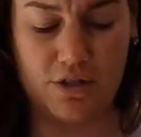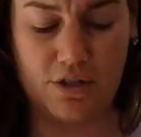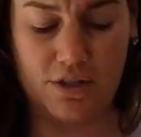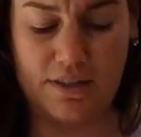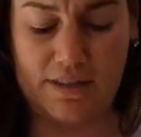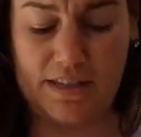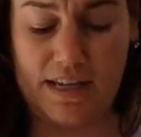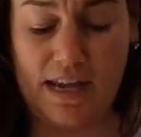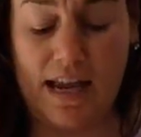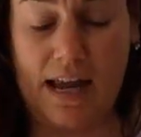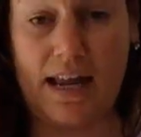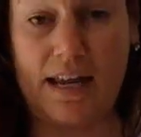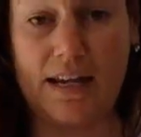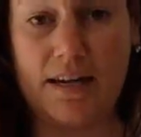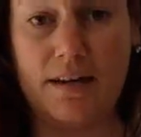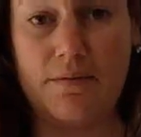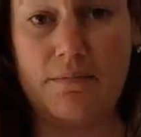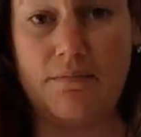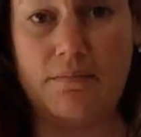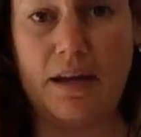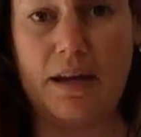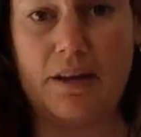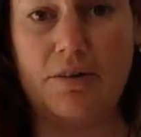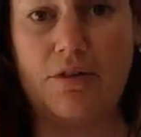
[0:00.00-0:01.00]
to 10
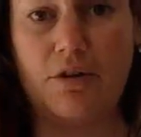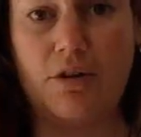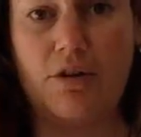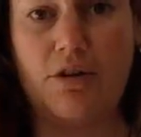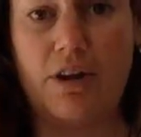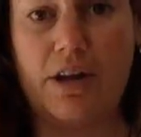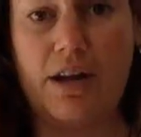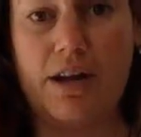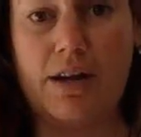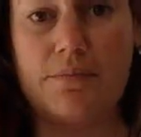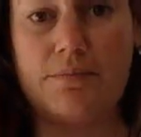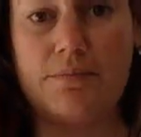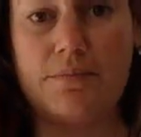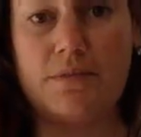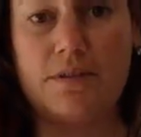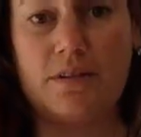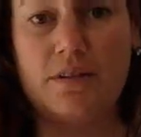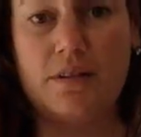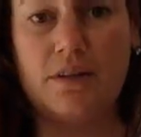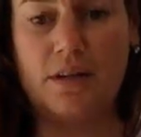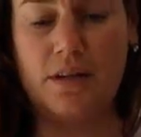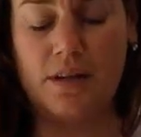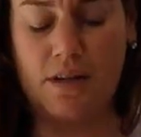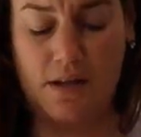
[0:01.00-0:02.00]
micrograms,
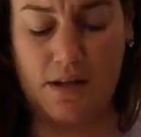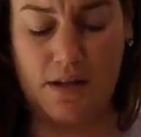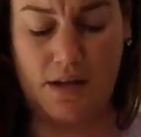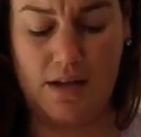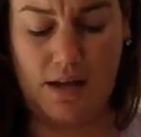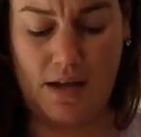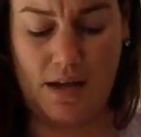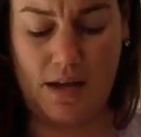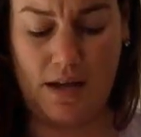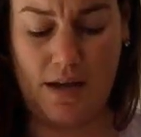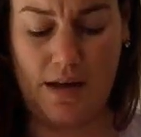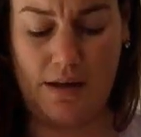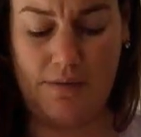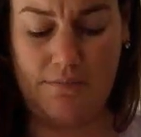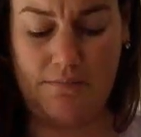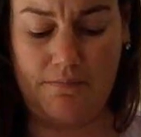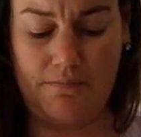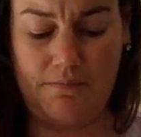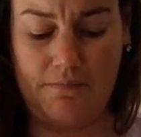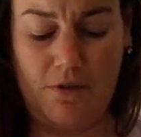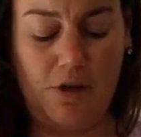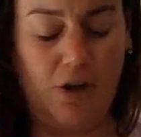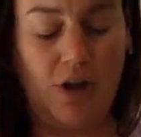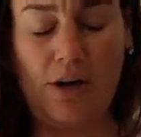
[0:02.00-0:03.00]
or
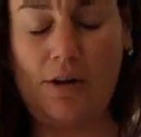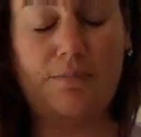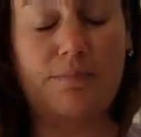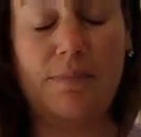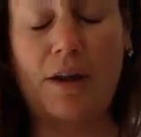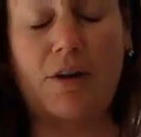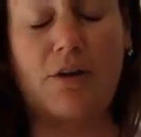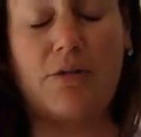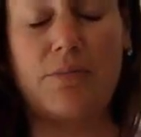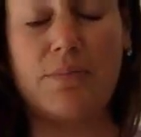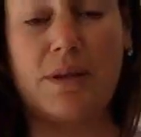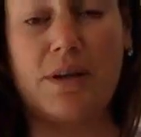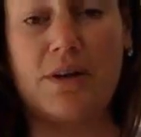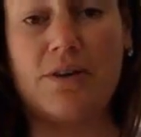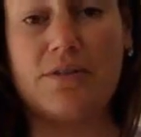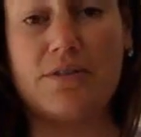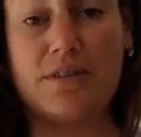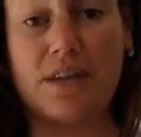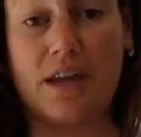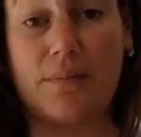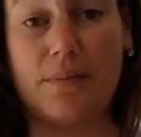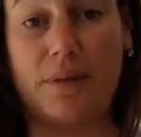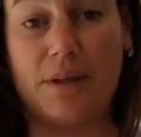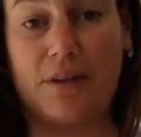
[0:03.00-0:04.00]

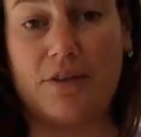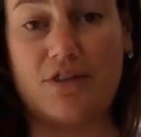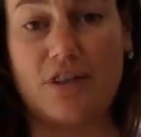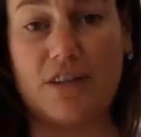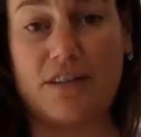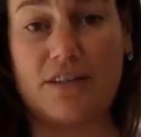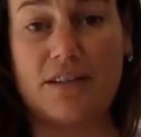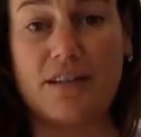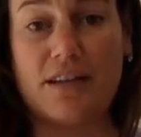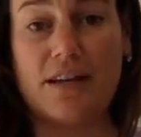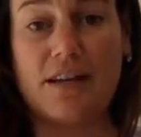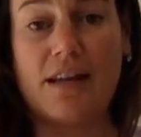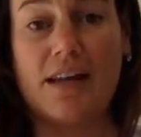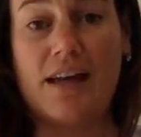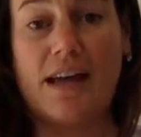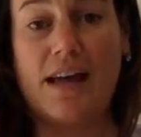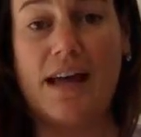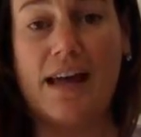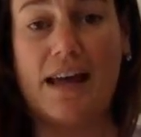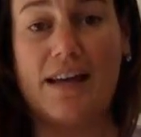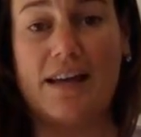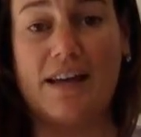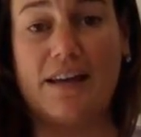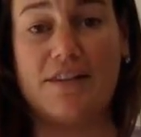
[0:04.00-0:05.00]
micrometers, I apologize,
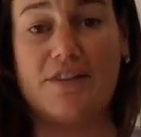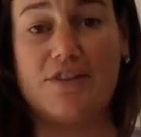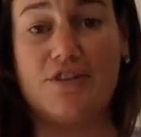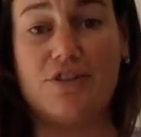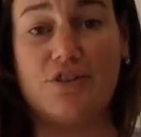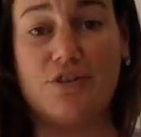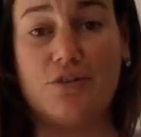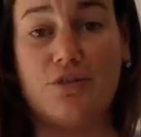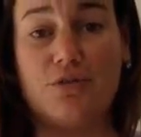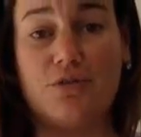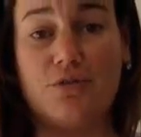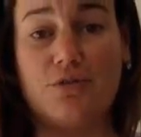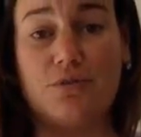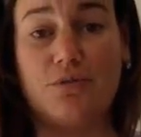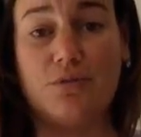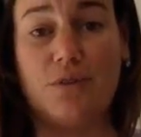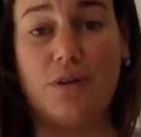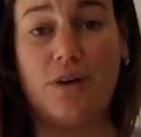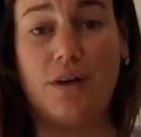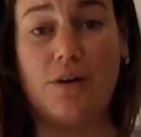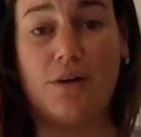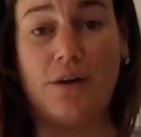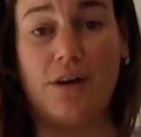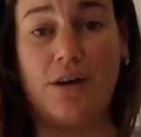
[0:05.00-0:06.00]
compared to
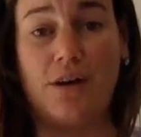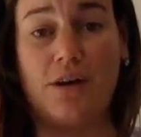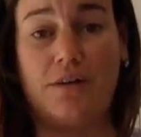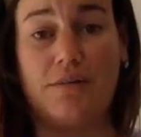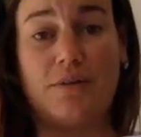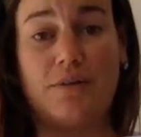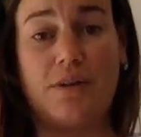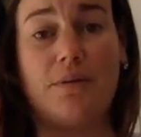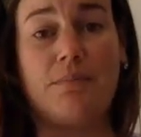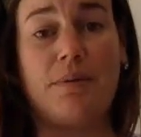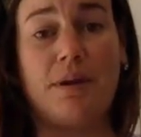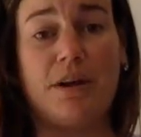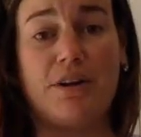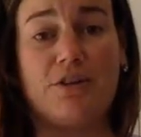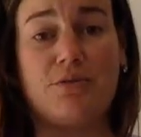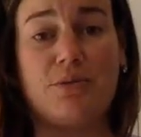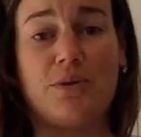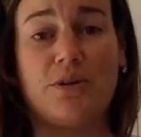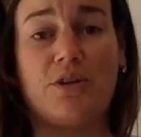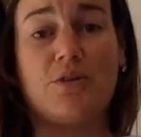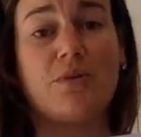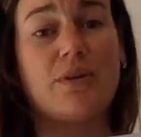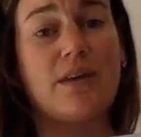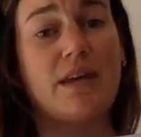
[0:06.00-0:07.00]
a
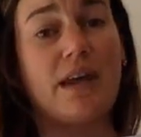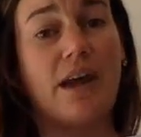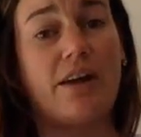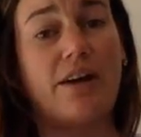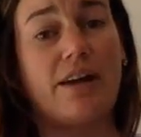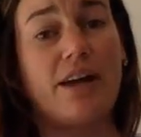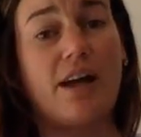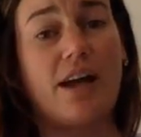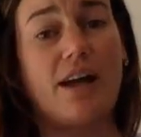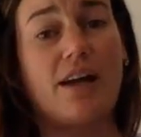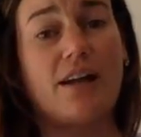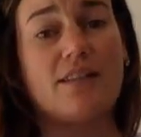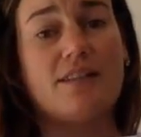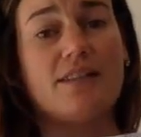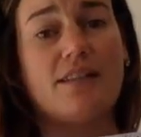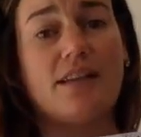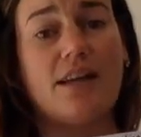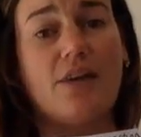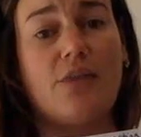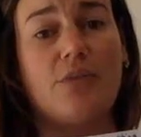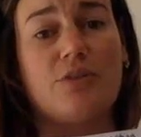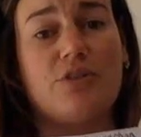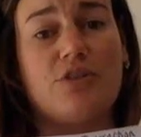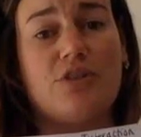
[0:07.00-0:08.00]
eukaryotic
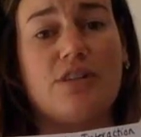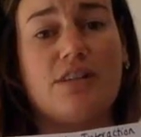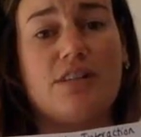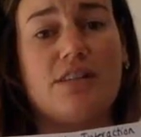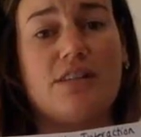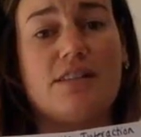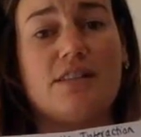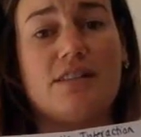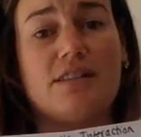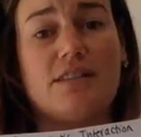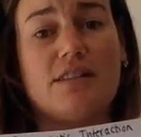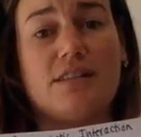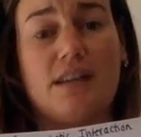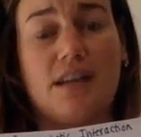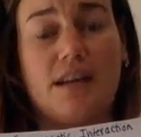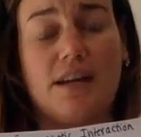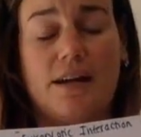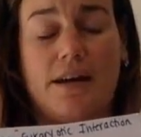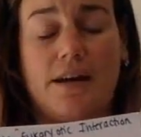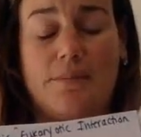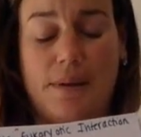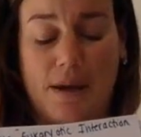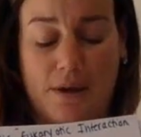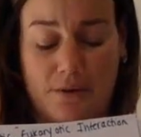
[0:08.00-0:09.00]
cell, which is
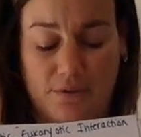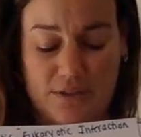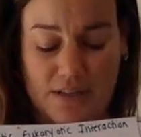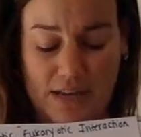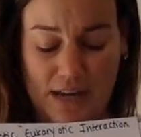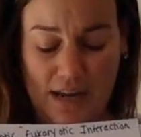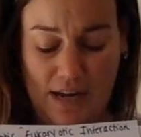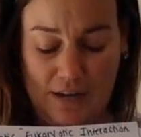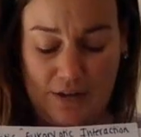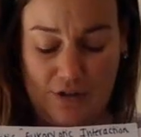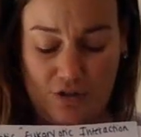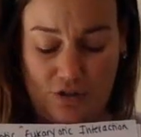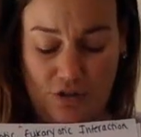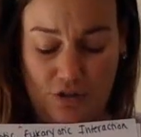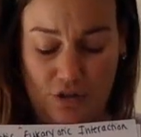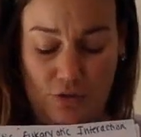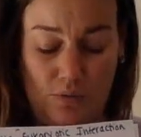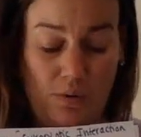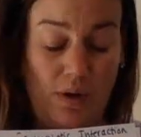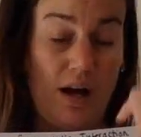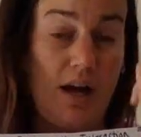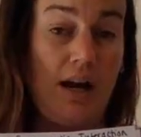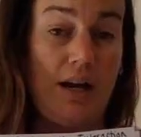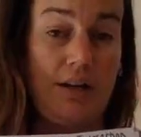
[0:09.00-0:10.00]
about 10
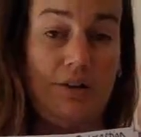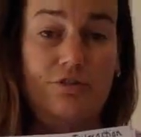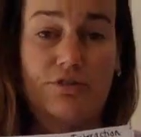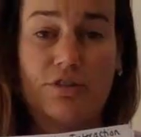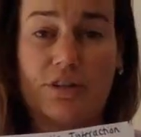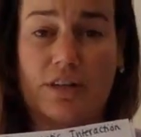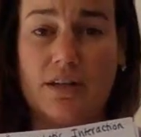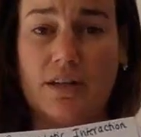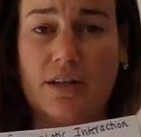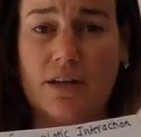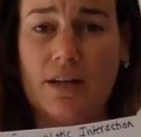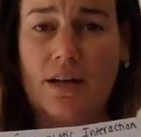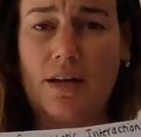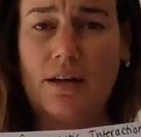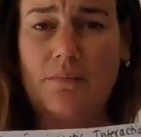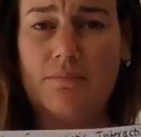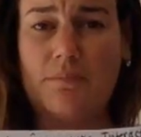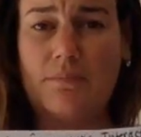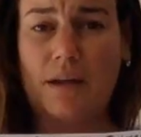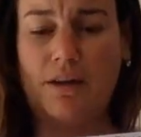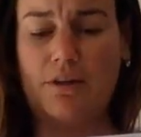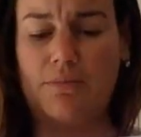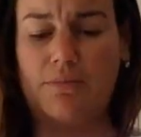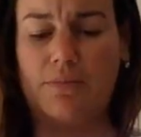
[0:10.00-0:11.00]
to 100
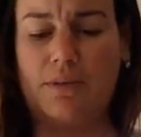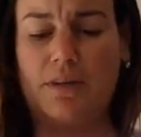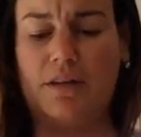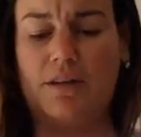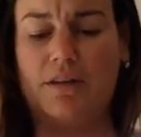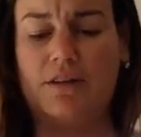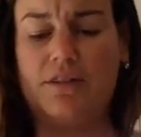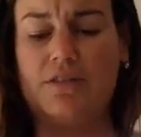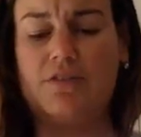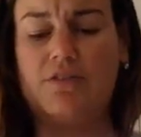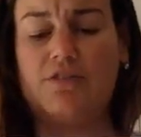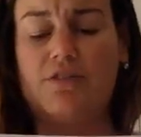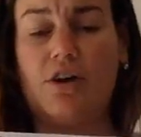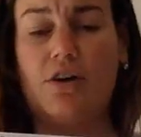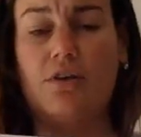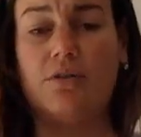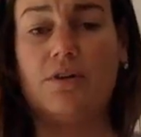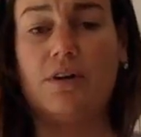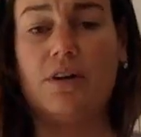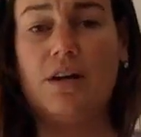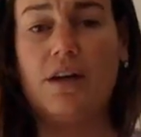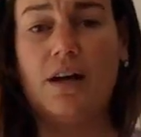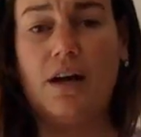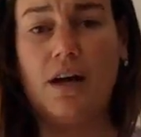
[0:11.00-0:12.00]
micrometers.
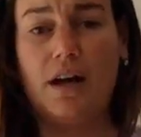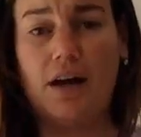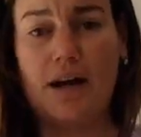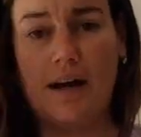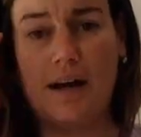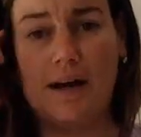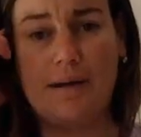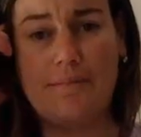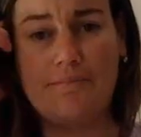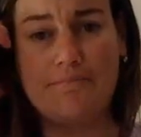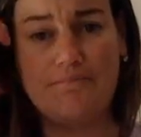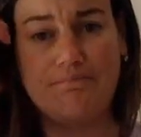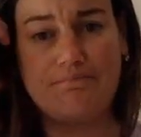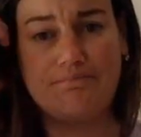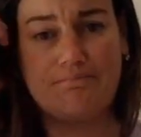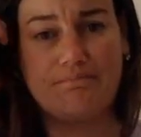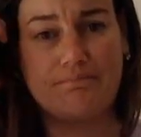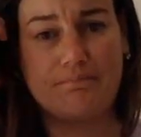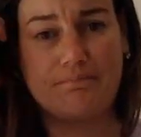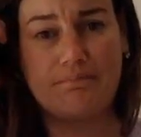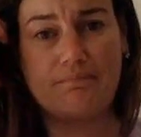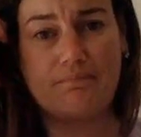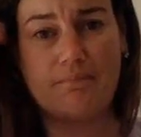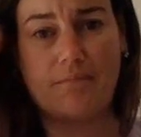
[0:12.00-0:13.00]
So a
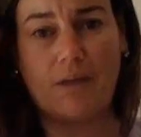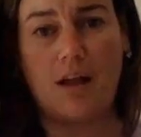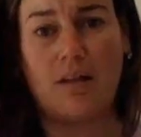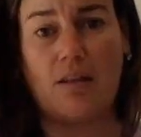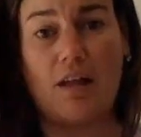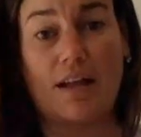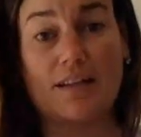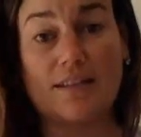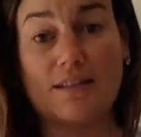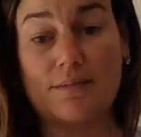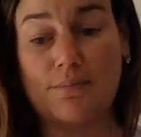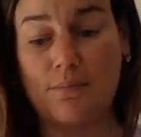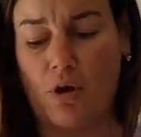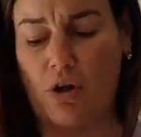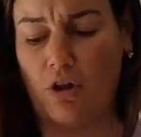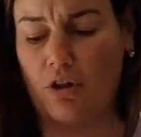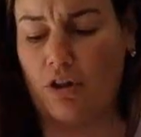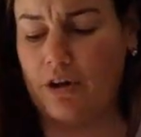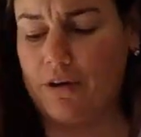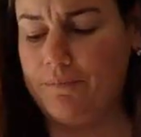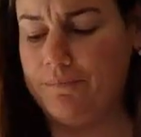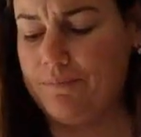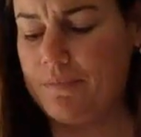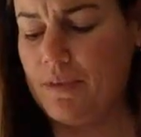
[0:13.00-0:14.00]
lot
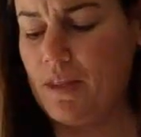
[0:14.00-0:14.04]
smaller.